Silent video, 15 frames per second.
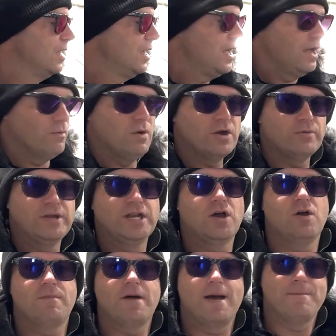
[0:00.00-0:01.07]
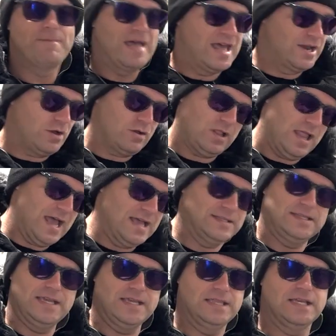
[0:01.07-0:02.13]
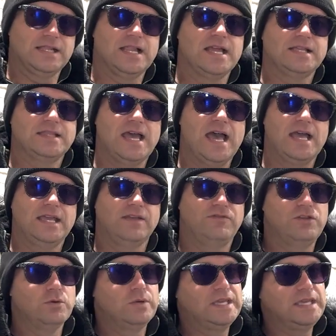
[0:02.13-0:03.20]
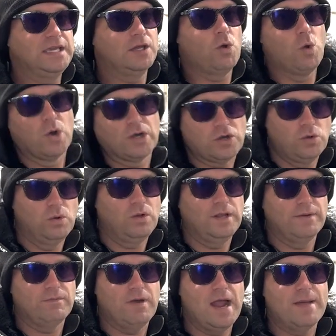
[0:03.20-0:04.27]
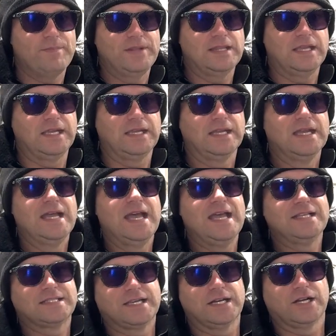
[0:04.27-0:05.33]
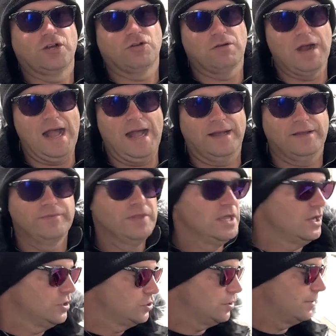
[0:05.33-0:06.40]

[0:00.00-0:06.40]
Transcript: And what do we know about metal, glass, anything like that? If you heat or cool it rapidly, it's gonna crack. So